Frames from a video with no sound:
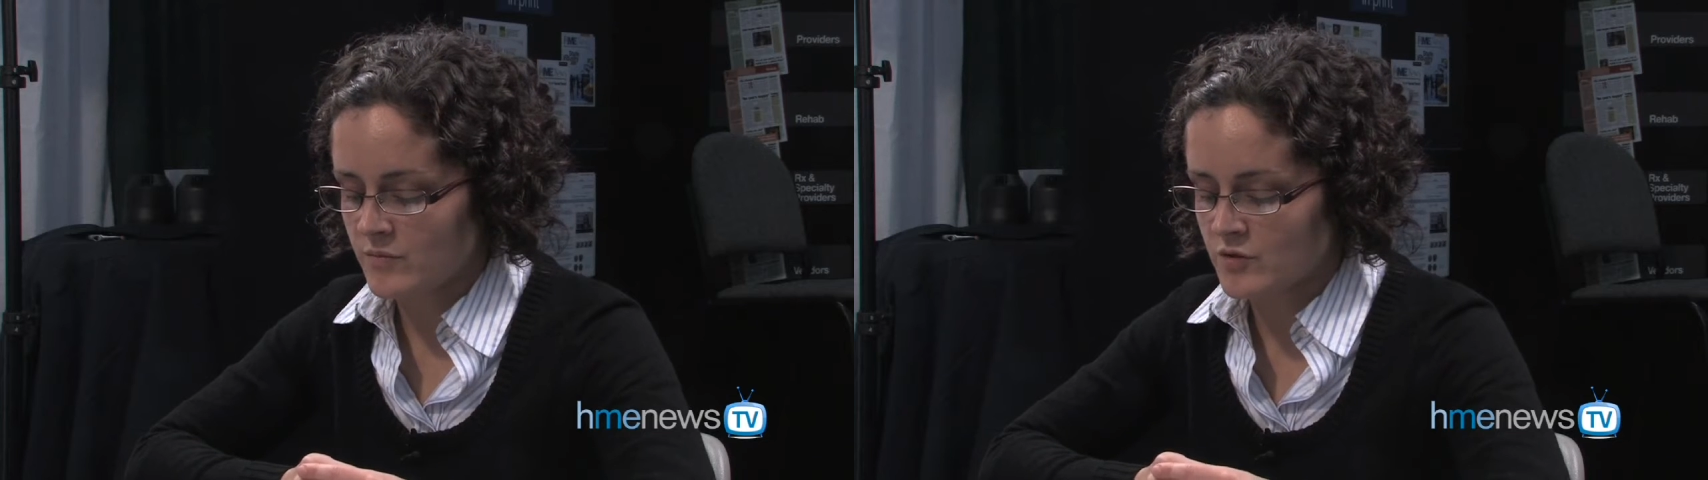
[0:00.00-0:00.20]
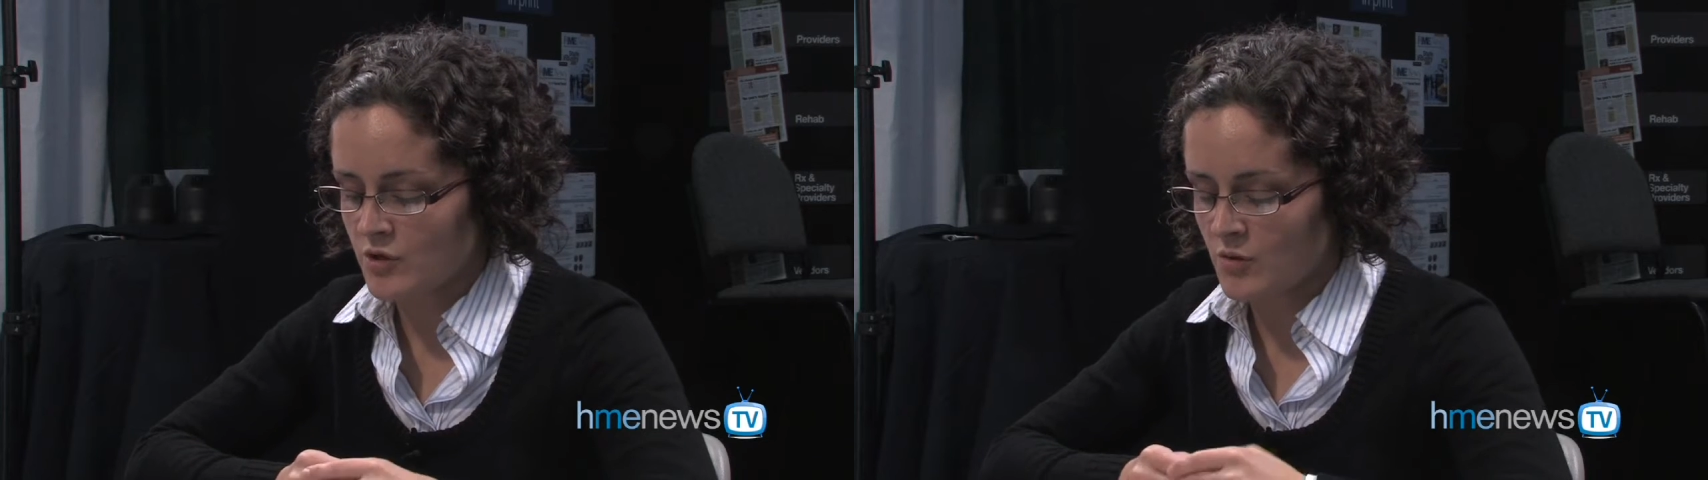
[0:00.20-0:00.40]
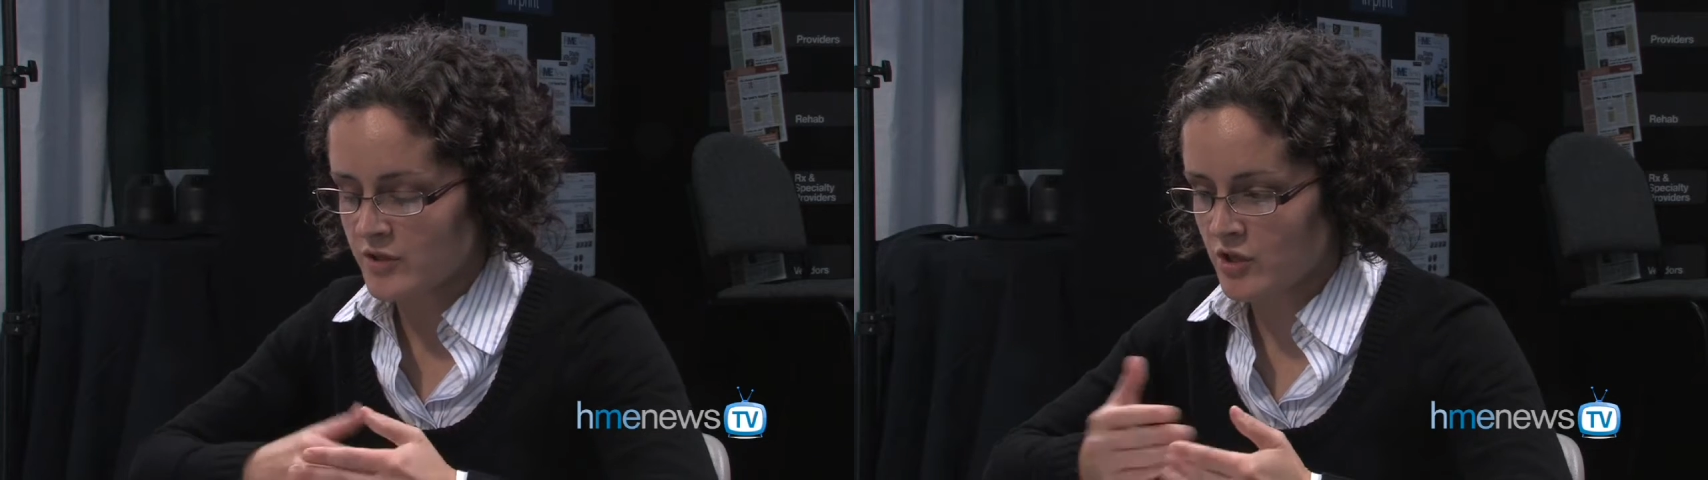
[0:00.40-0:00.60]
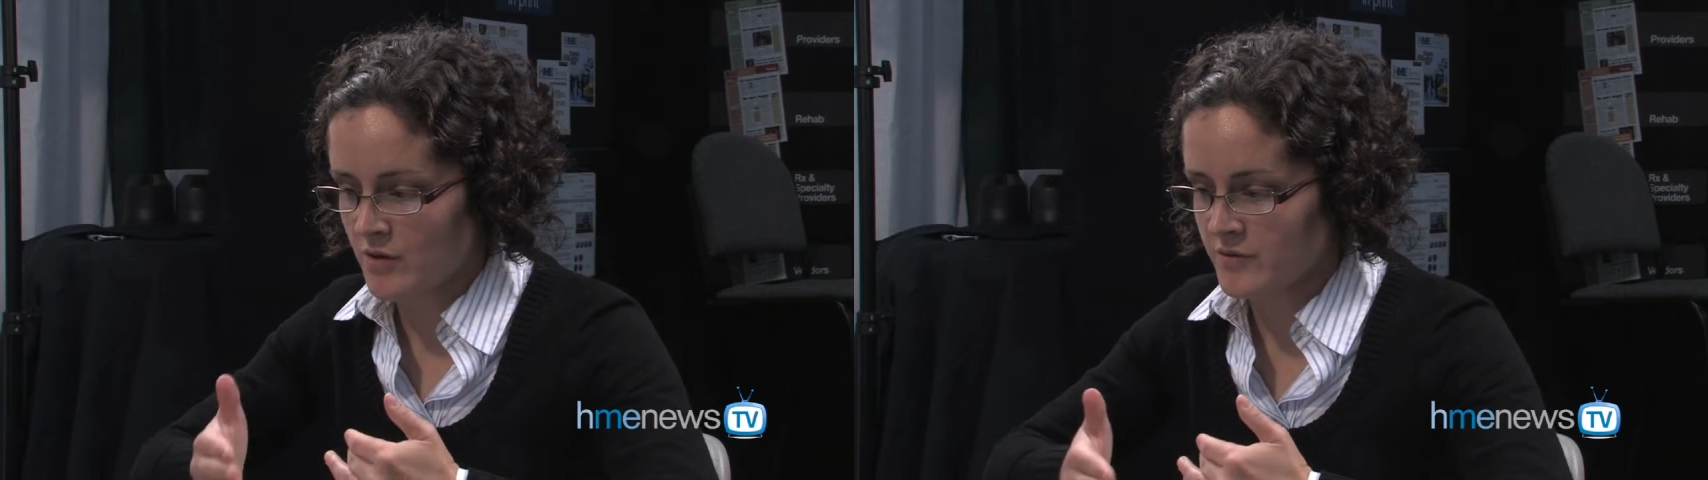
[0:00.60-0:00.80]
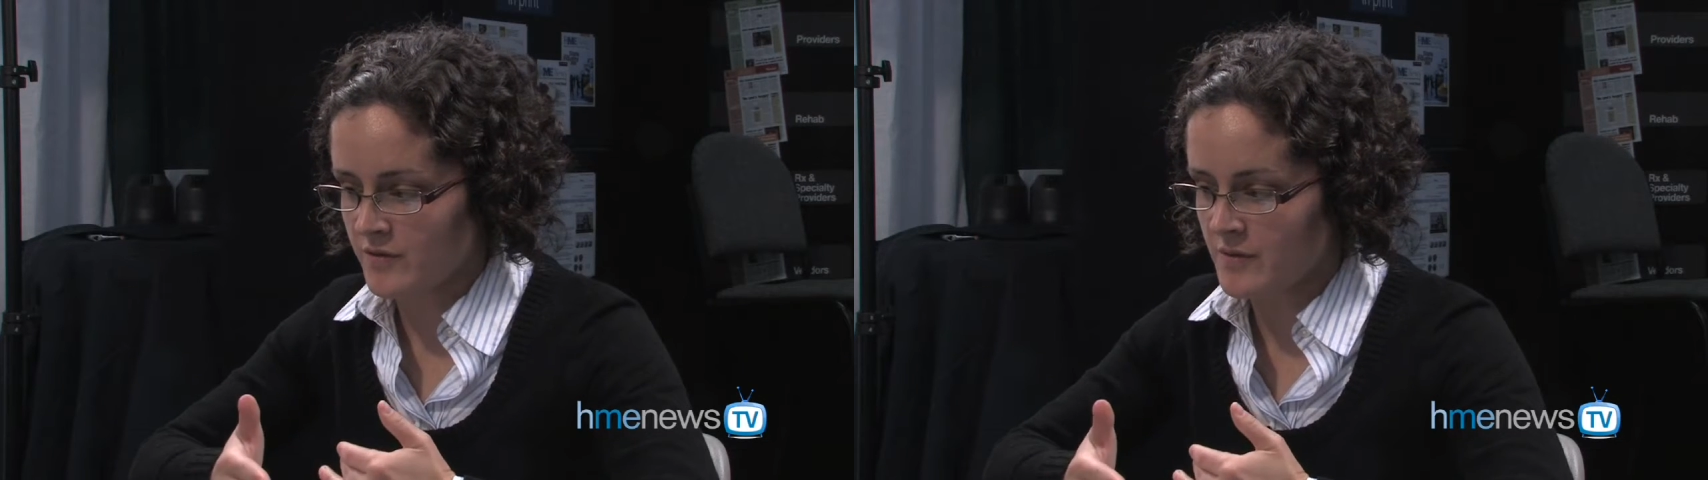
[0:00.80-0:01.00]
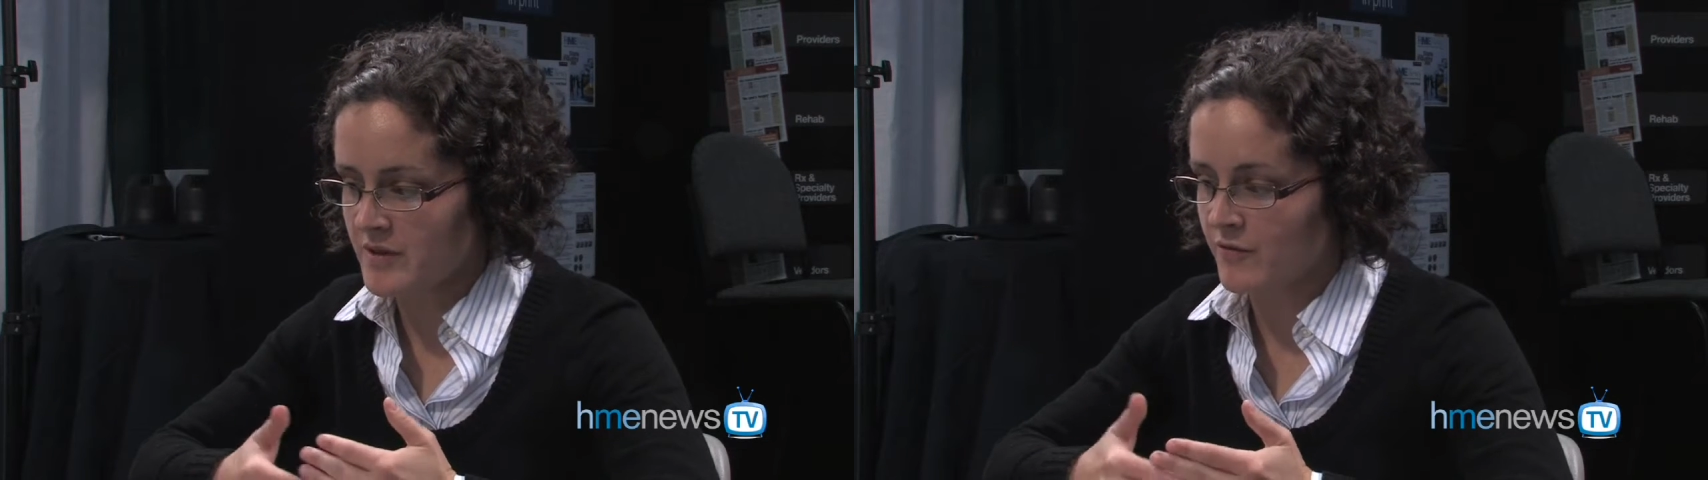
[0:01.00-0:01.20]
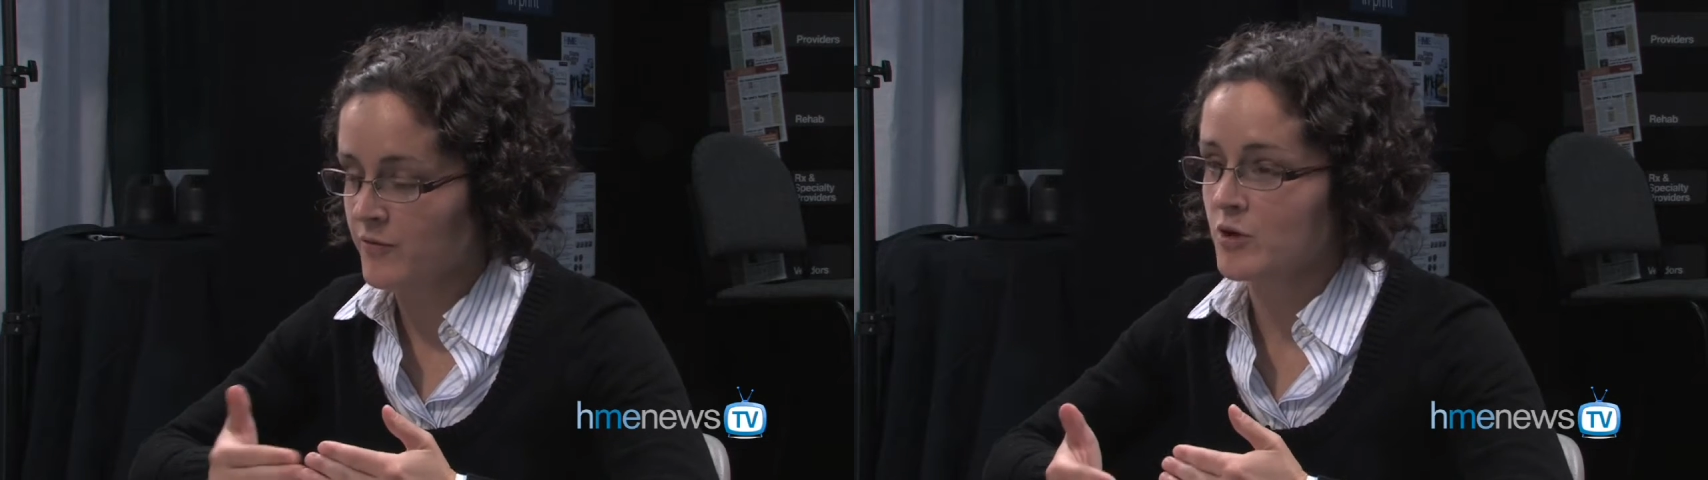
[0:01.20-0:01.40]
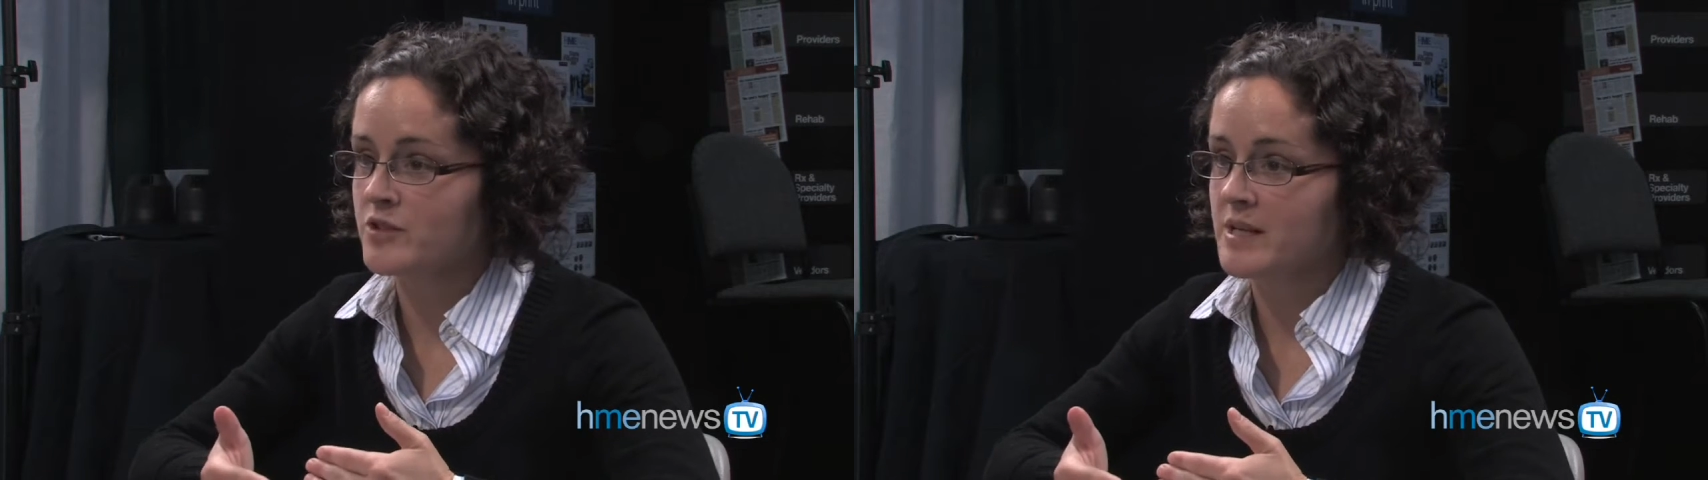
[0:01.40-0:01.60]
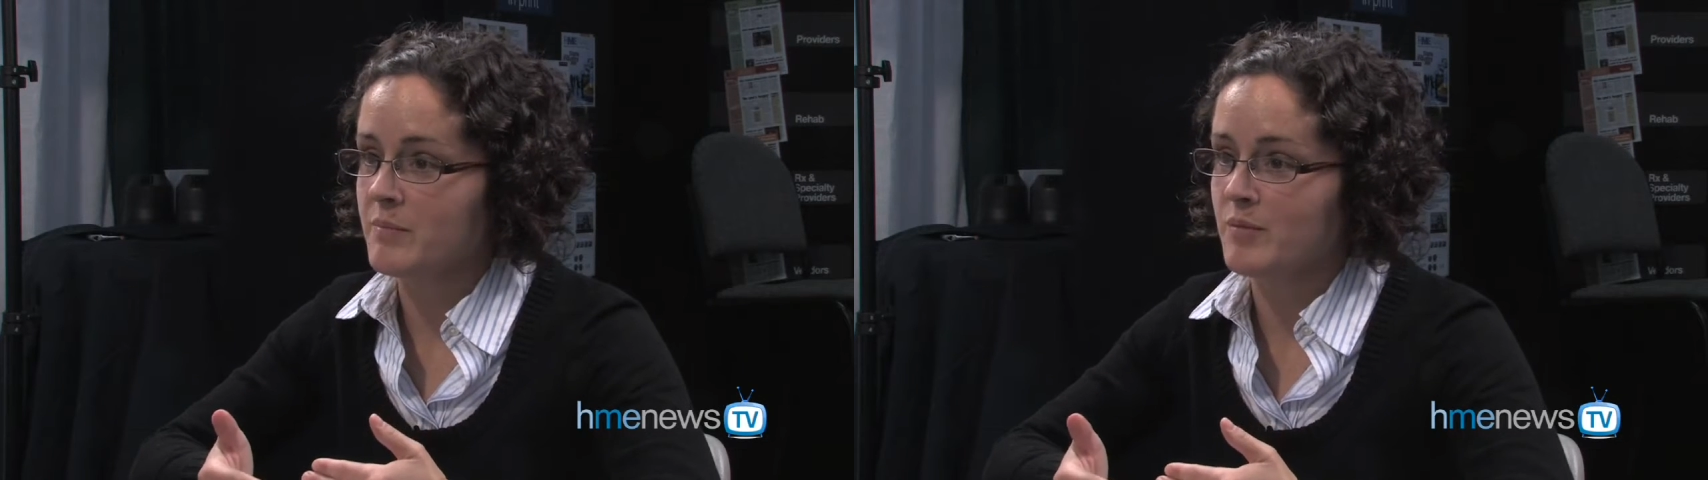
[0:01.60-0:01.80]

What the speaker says: So in terms of, I mean, the first step